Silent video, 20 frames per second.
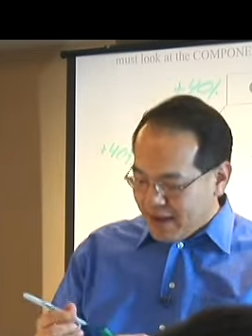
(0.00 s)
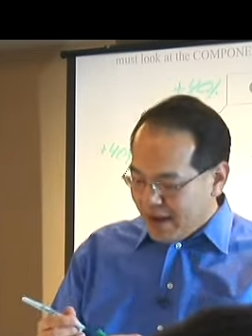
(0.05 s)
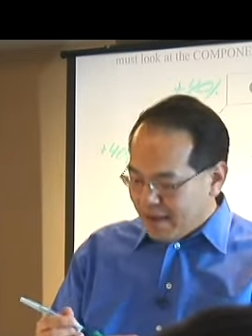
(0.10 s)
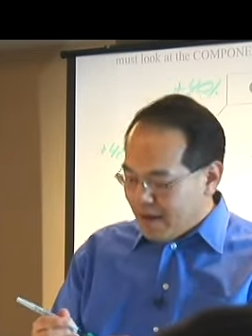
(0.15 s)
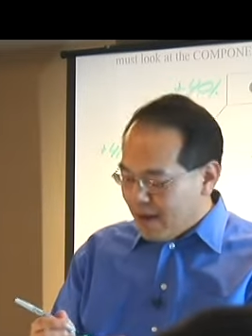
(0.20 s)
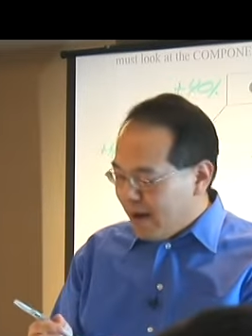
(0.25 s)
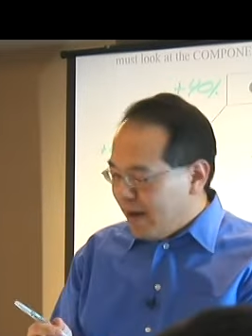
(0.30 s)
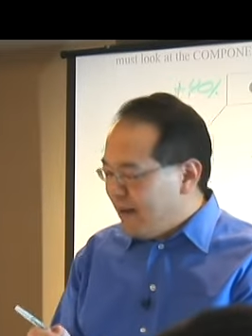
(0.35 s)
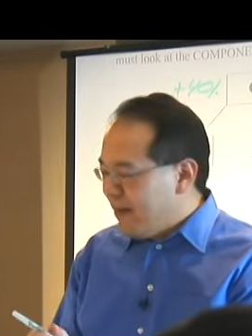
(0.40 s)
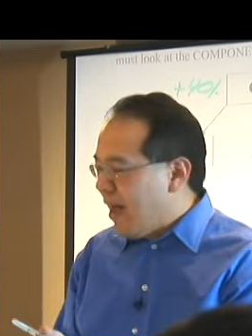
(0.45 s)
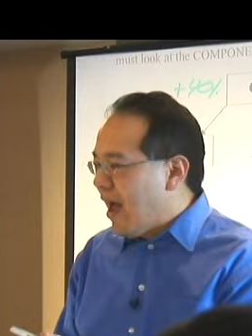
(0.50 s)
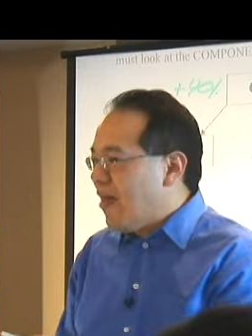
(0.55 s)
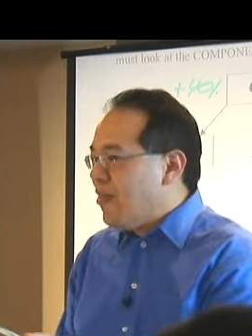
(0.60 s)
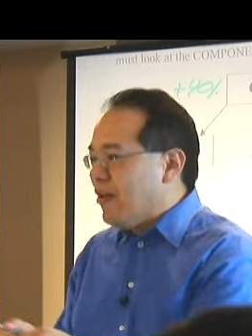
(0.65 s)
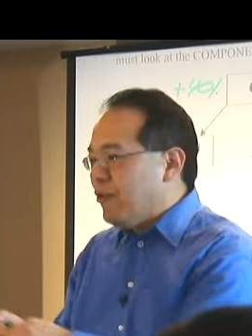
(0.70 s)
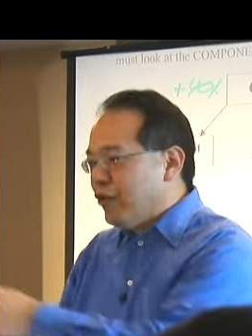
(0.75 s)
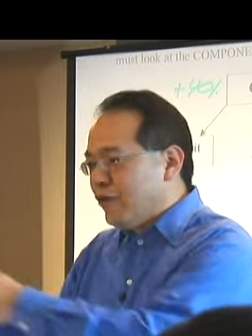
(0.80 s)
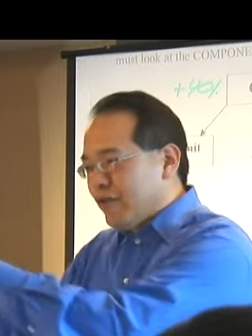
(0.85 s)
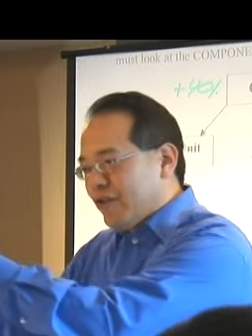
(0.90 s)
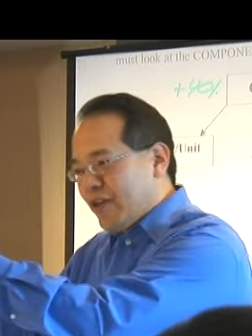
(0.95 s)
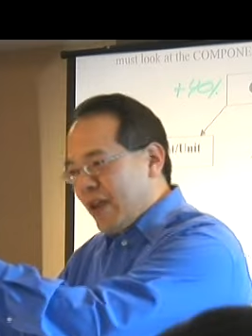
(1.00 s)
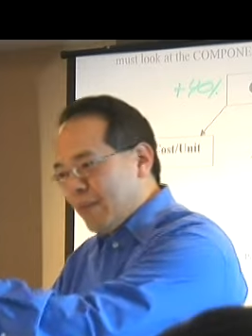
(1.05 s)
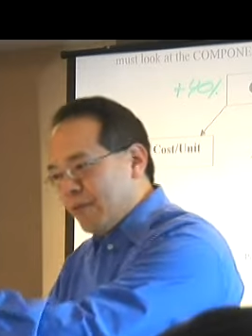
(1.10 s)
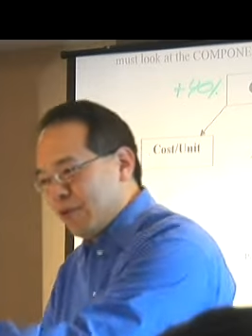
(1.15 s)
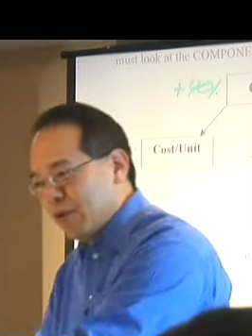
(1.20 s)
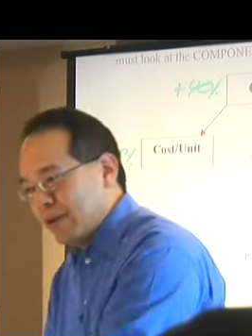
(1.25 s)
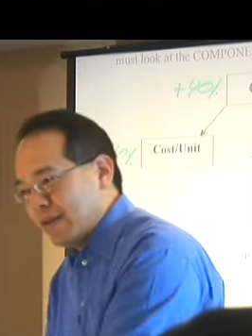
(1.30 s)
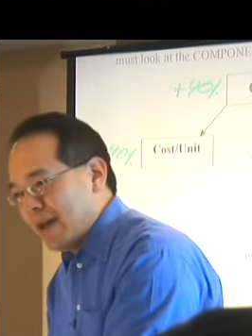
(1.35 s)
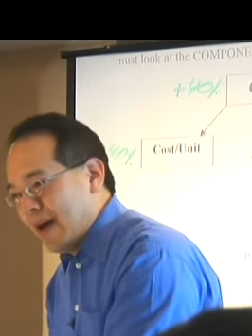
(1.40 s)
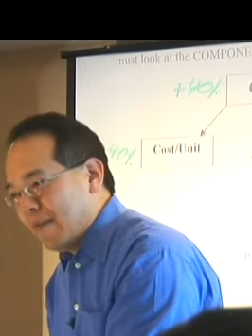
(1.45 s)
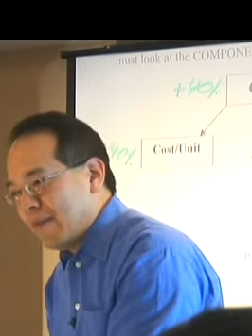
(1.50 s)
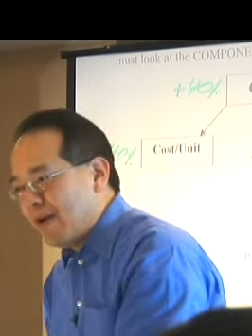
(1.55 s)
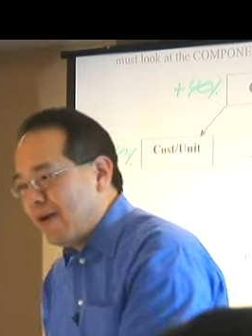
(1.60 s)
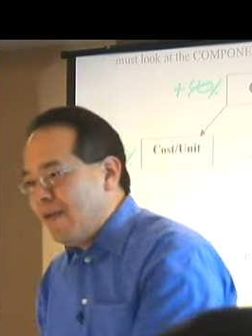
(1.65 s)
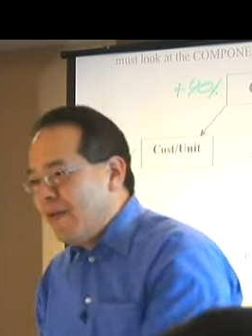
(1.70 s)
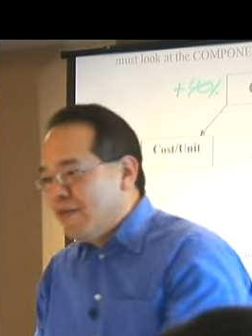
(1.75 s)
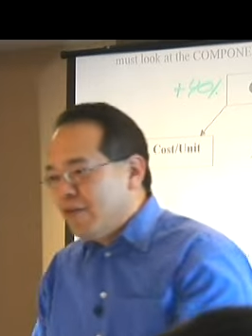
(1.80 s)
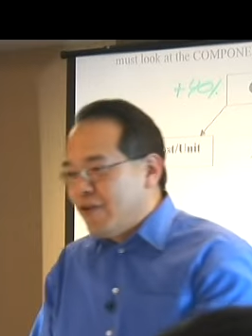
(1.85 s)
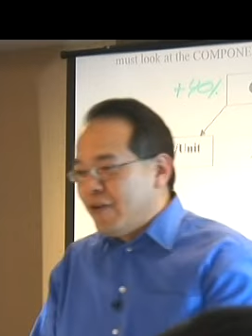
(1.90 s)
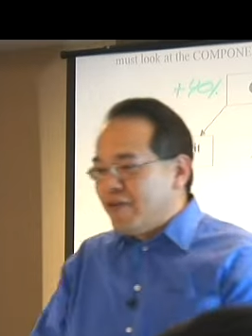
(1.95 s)
Okay. And then you just keep drilling down.
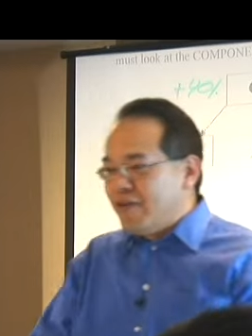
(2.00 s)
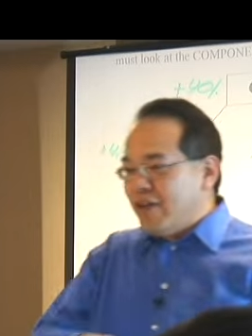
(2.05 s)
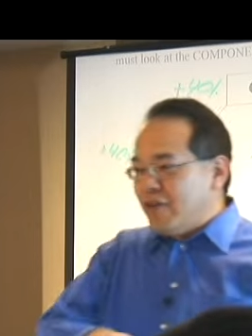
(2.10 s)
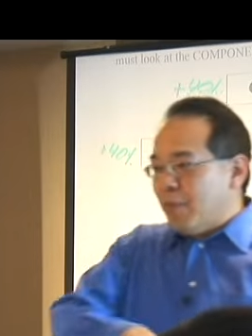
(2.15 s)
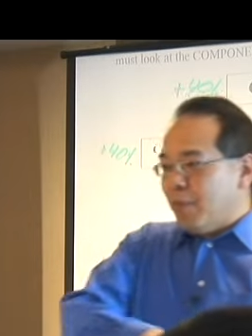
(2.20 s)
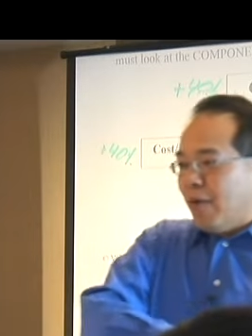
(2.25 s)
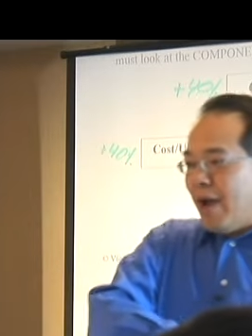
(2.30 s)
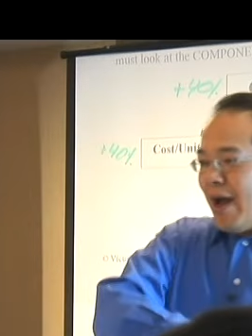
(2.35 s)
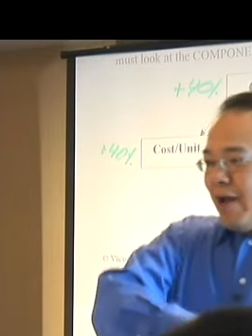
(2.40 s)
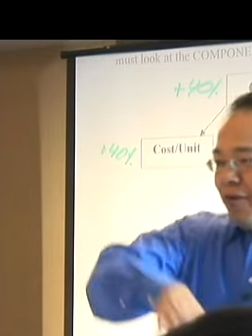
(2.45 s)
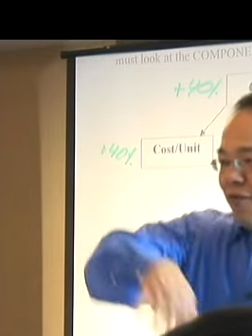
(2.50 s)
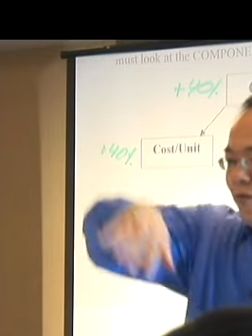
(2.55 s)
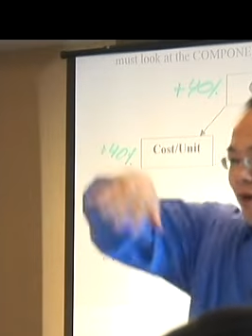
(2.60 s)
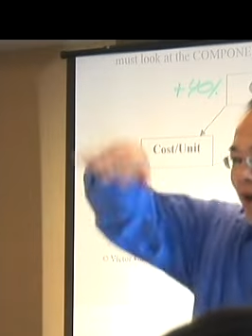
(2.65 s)
So you see the branch,